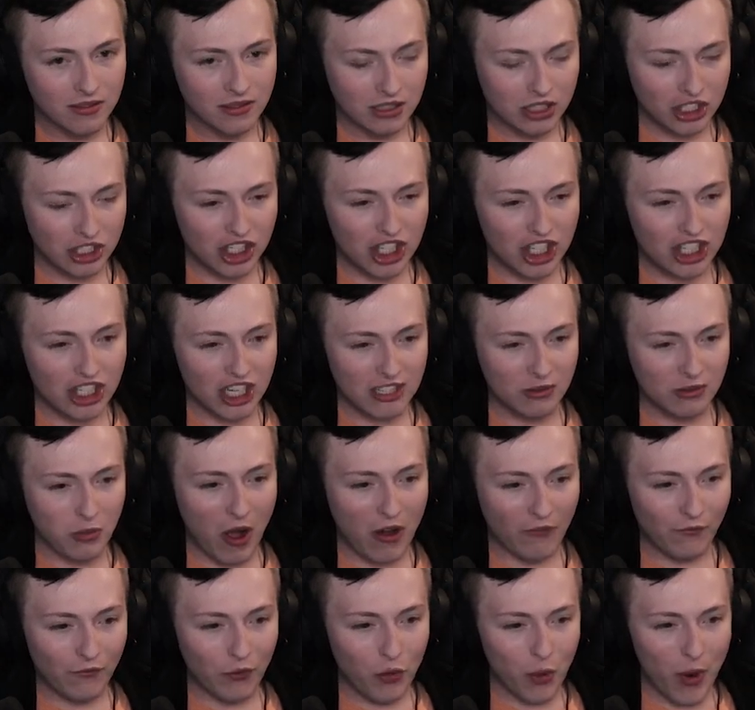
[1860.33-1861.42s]
She just
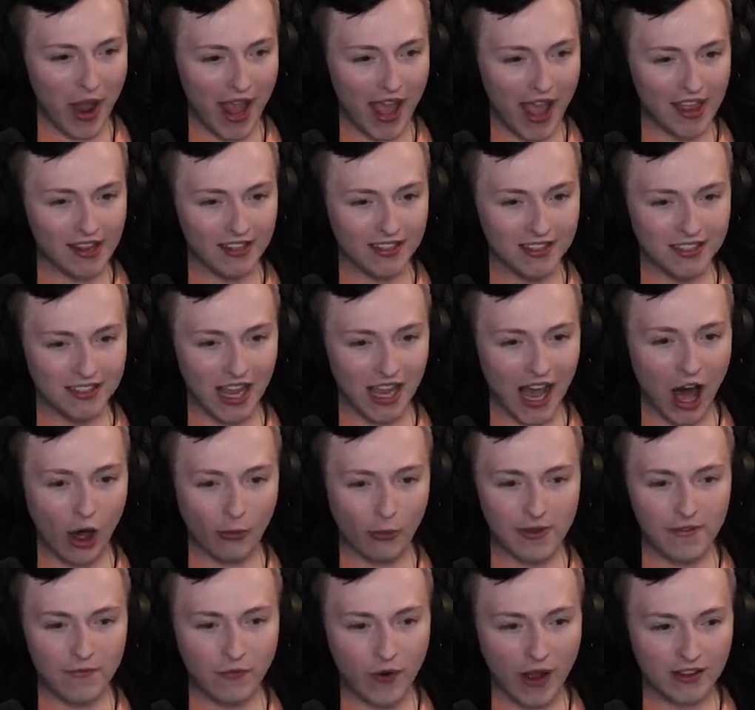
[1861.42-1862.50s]
wants friends. I'll
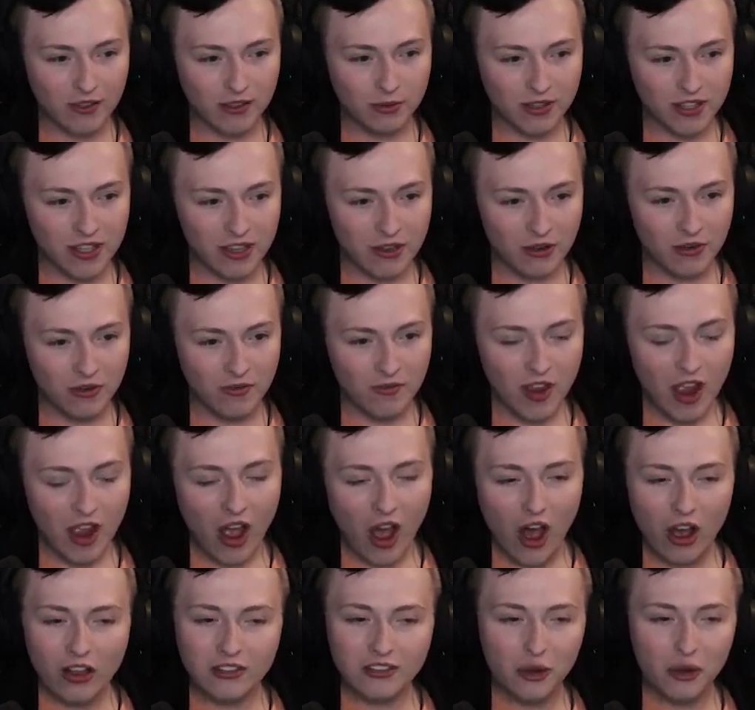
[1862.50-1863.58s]
be friends with you.
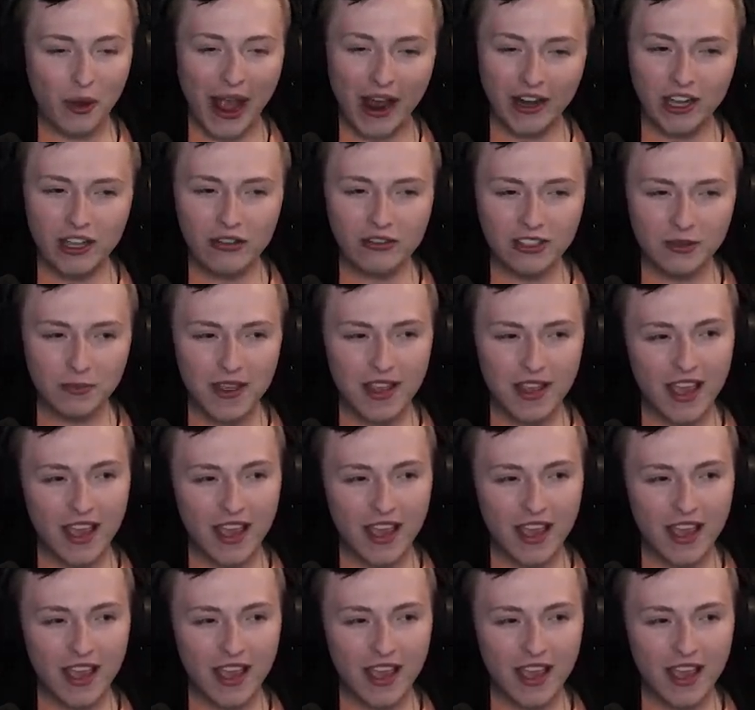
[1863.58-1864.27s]
Also, how do you speak